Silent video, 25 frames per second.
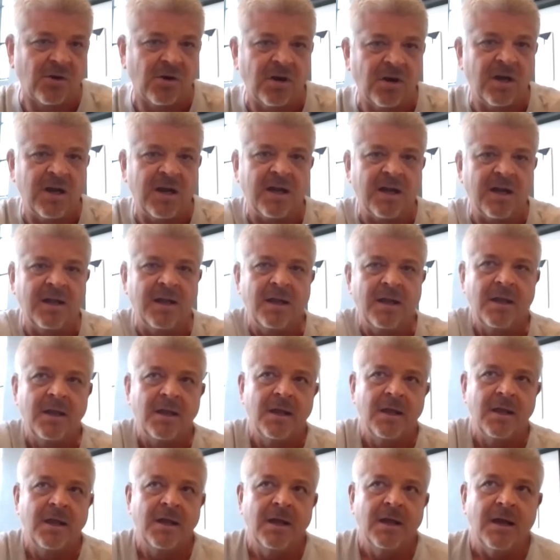or
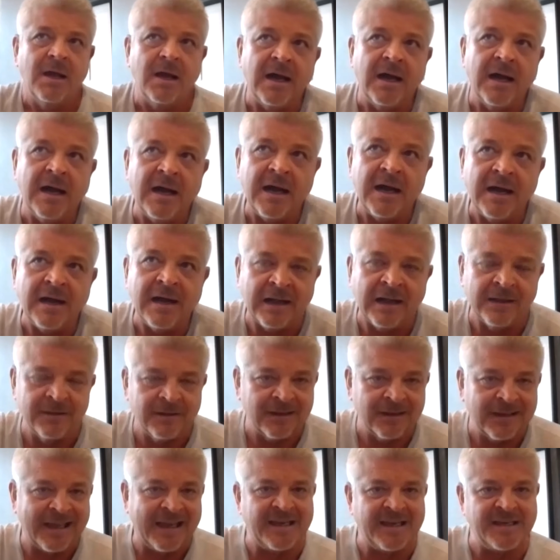a
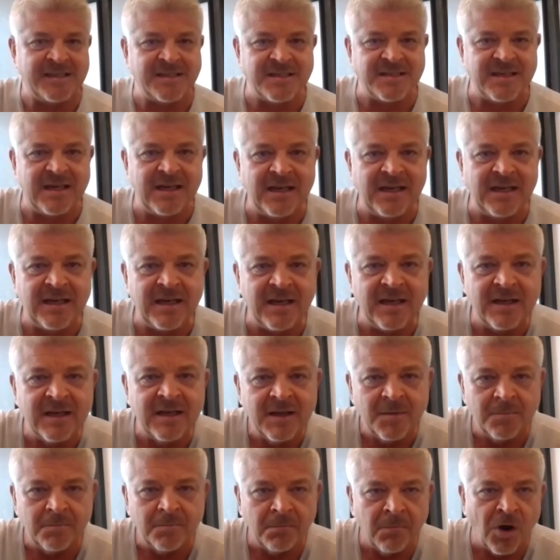lazy
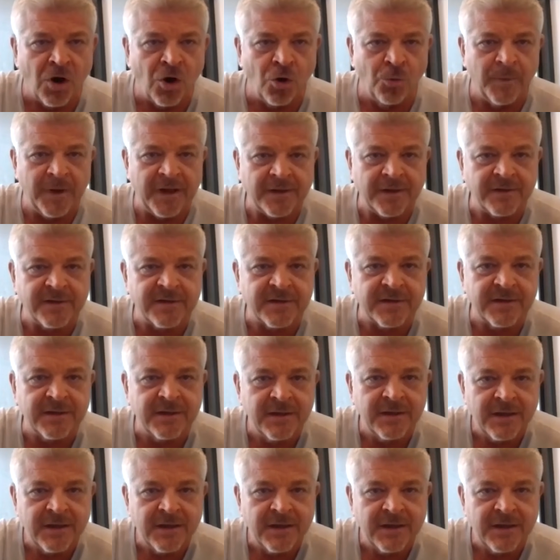moment